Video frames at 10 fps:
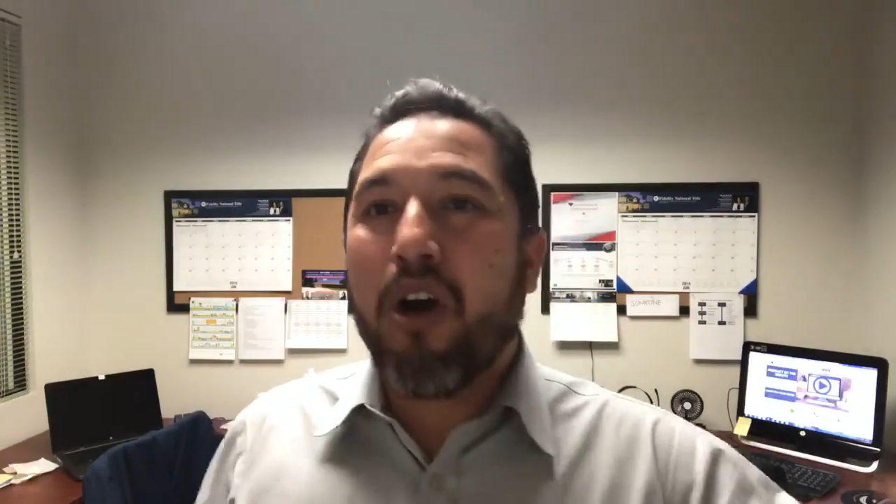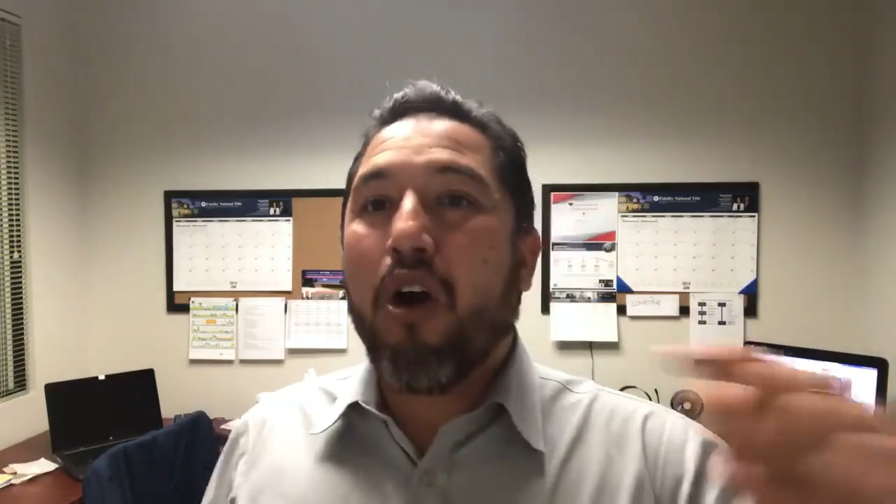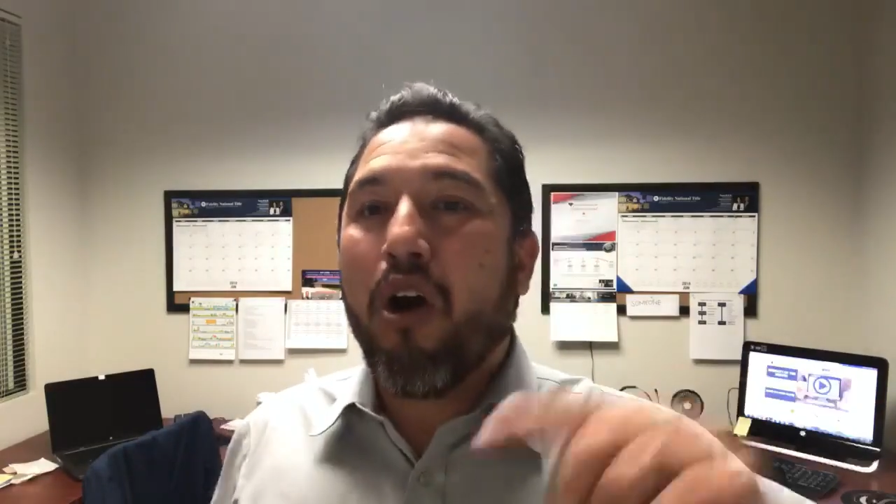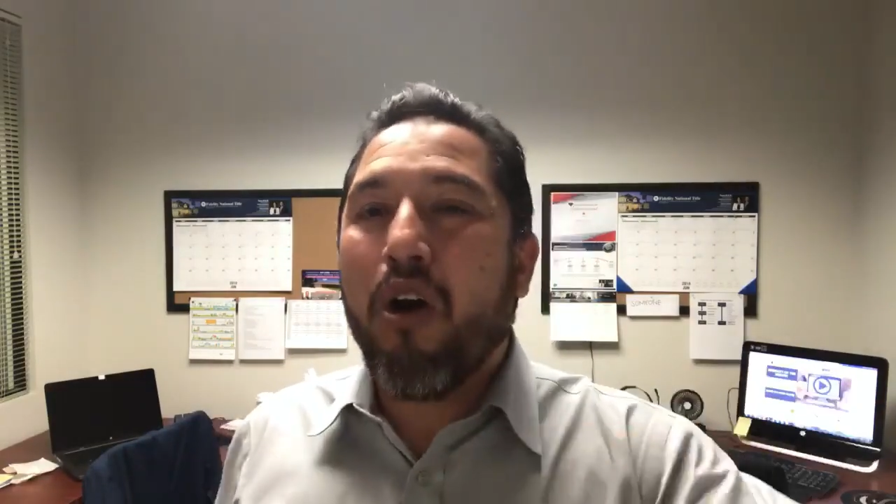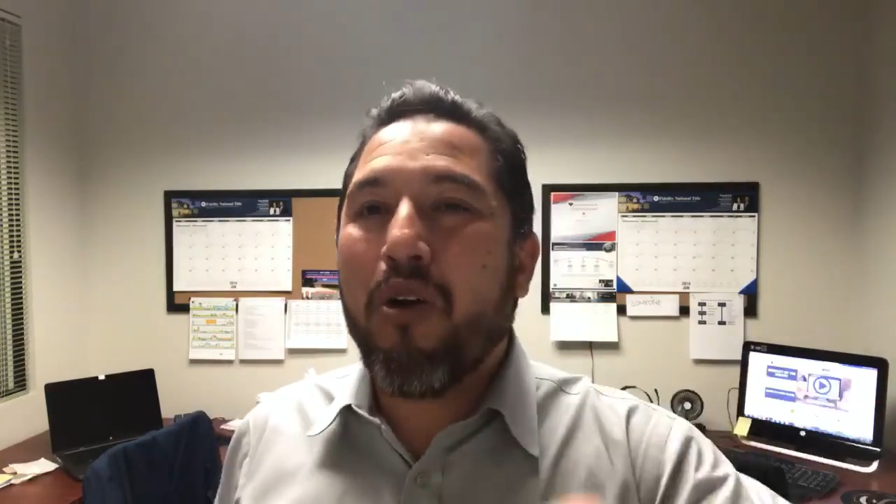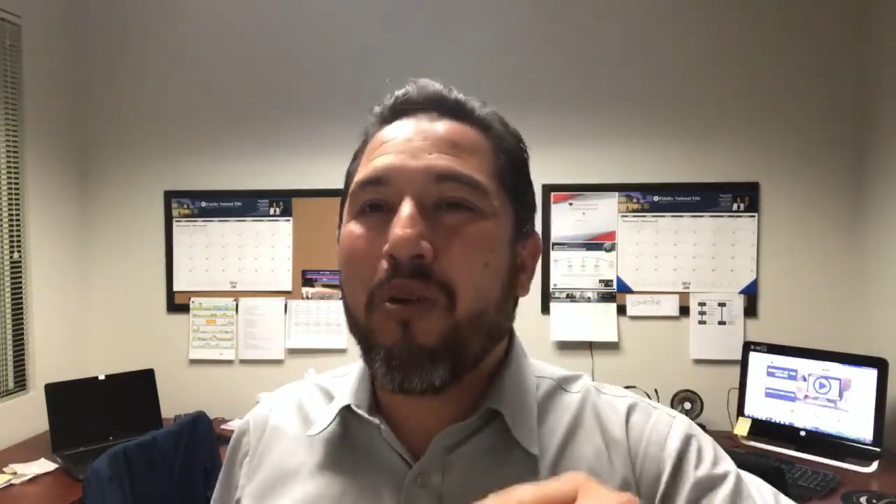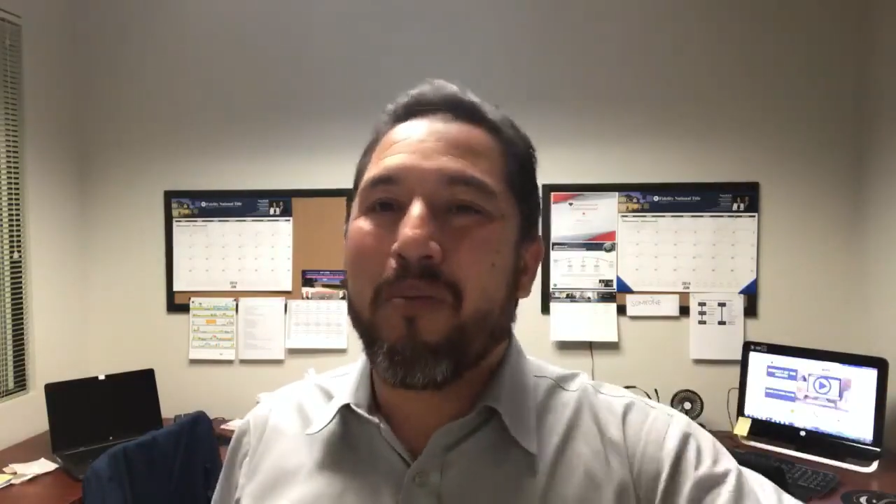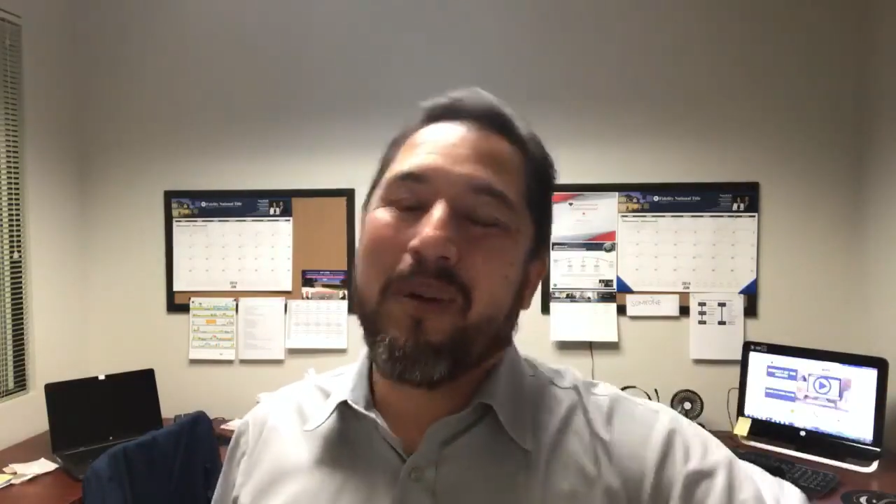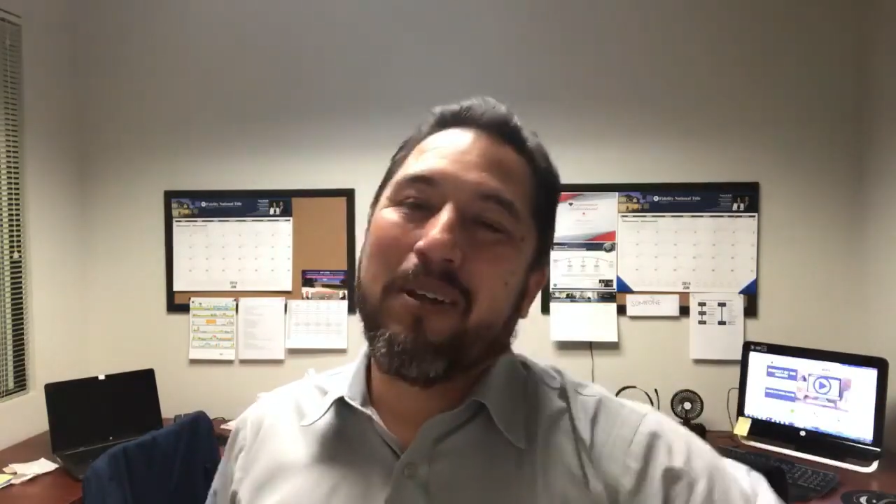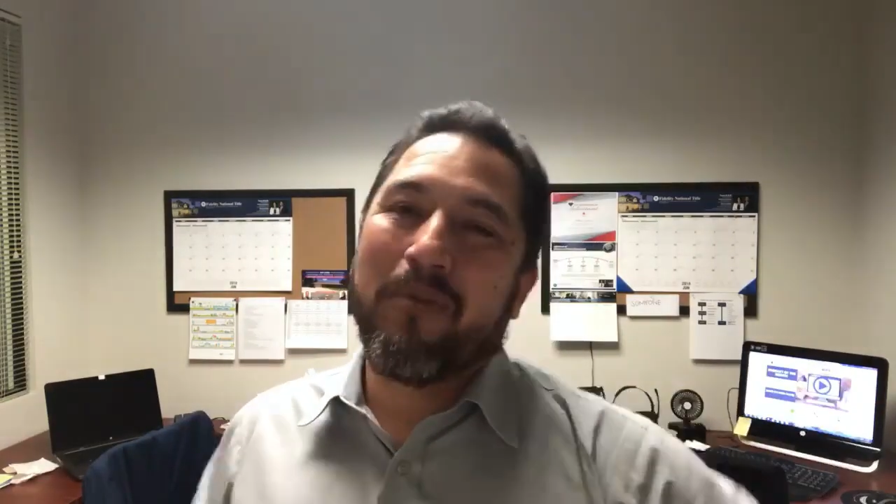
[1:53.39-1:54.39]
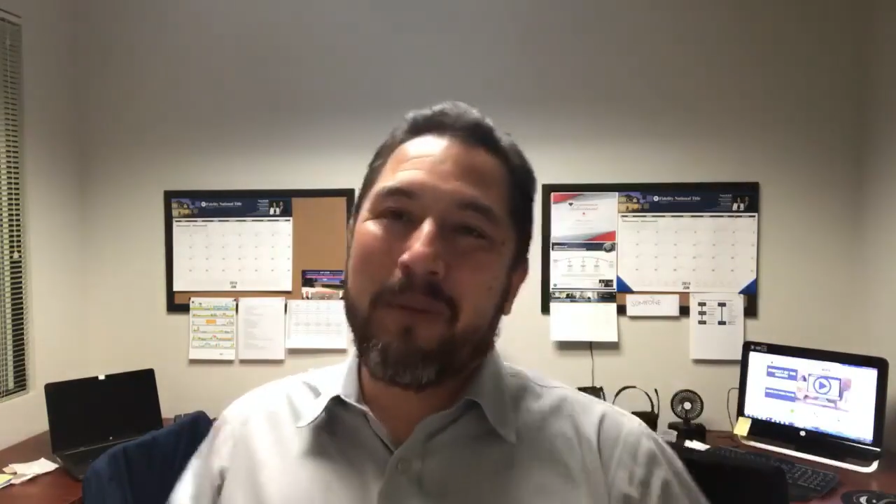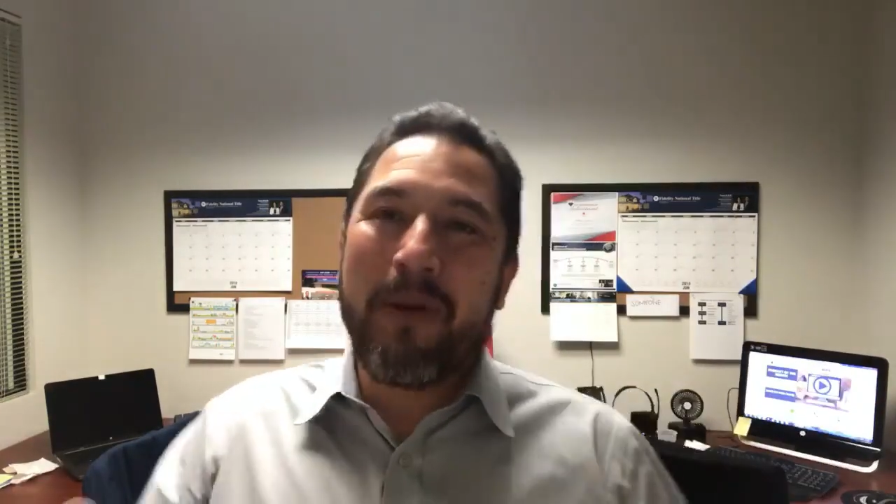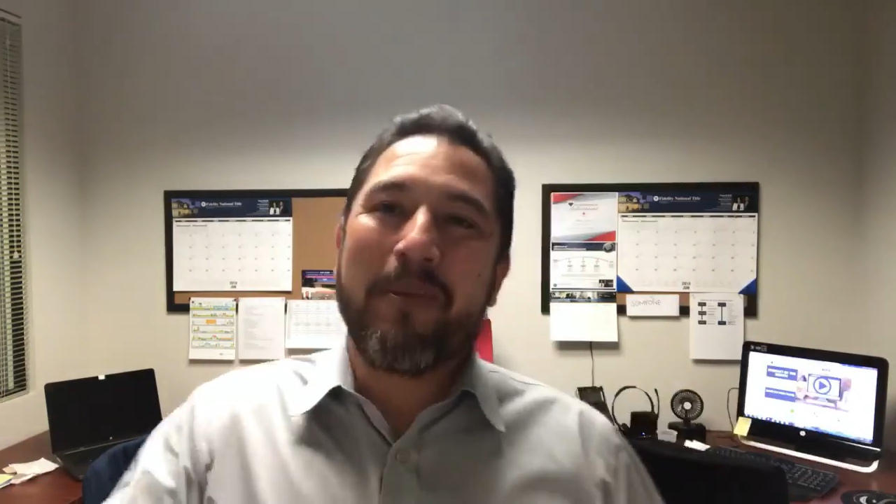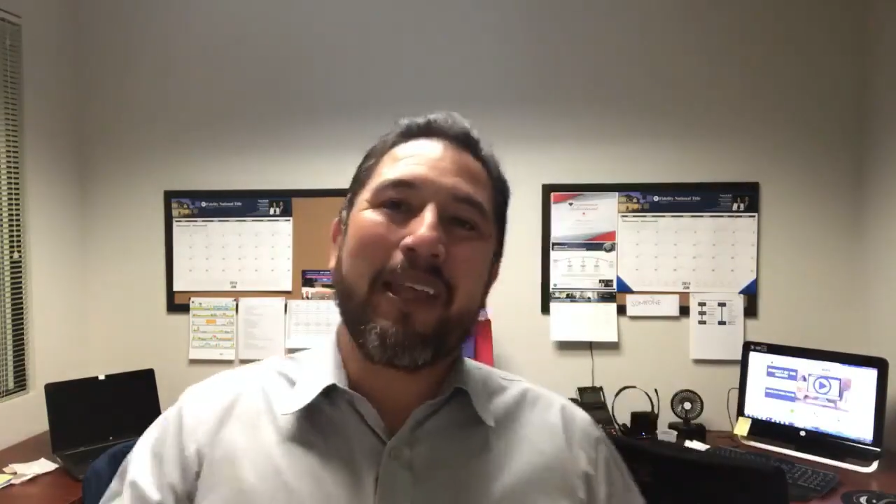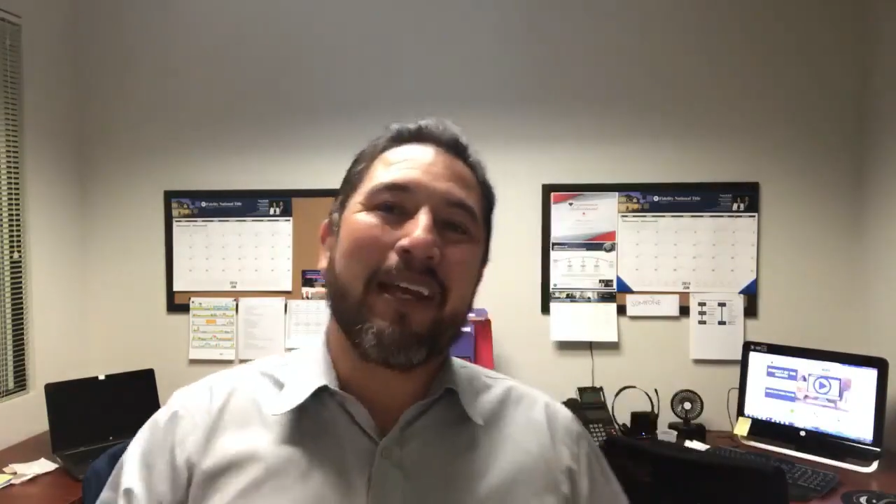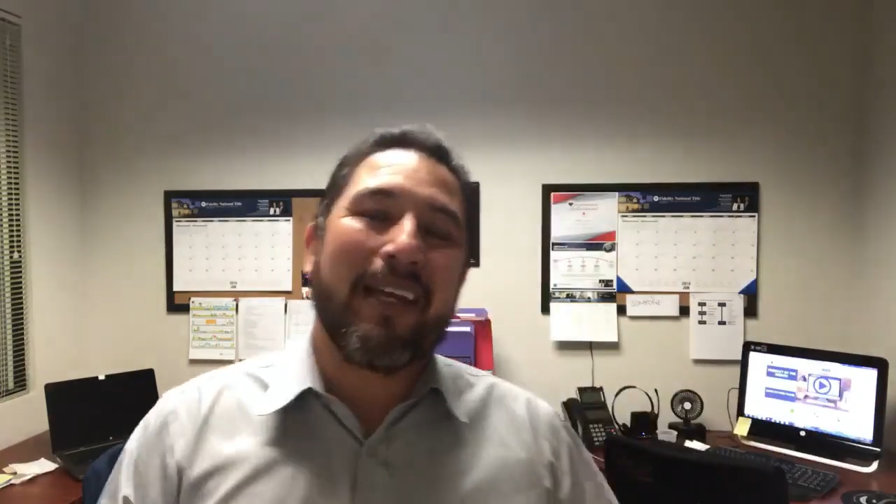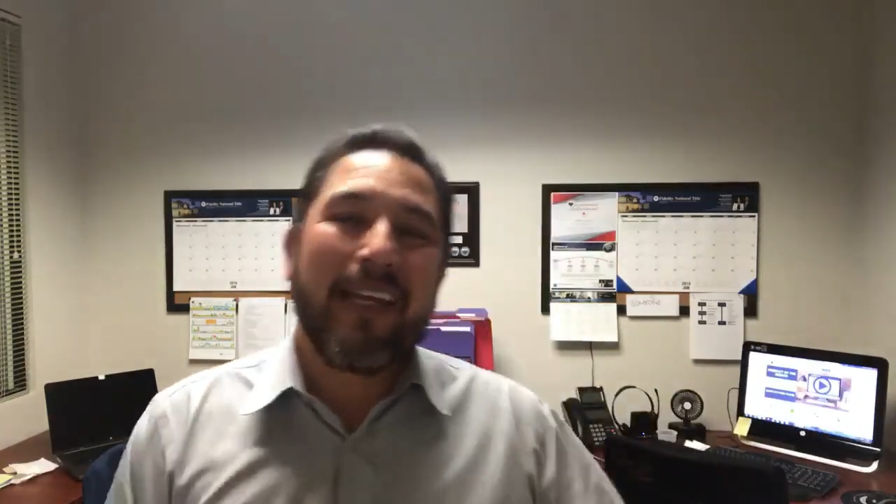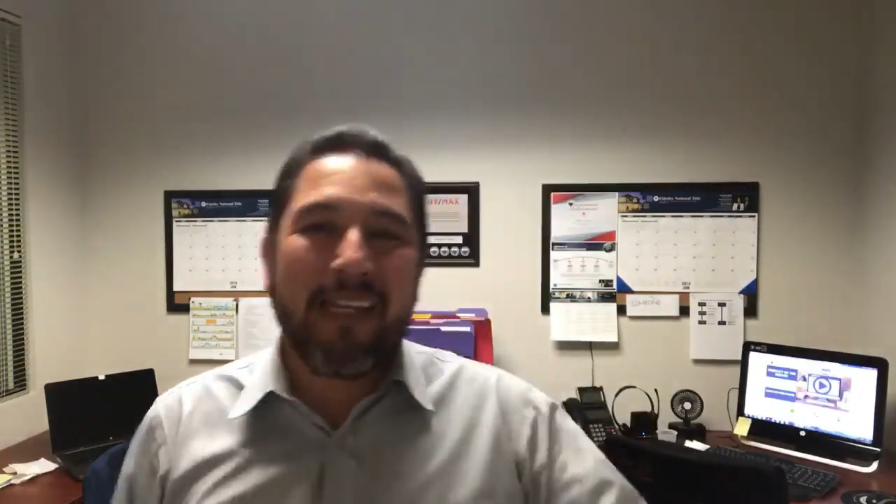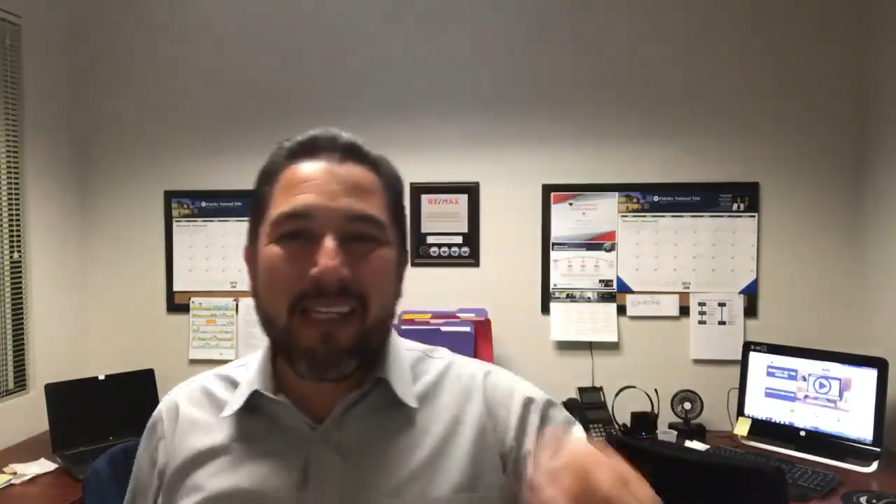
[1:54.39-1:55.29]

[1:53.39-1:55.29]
home. Remember that.